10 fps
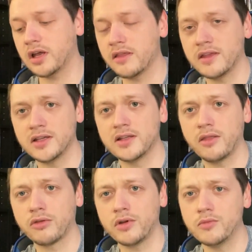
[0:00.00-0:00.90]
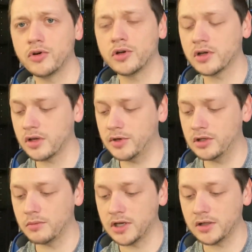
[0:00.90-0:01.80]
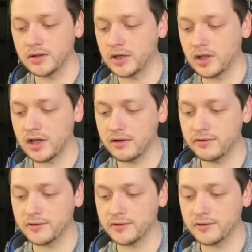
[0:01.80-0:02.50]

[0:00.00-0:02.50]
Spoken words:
think, 3 more coming in the mail, and then I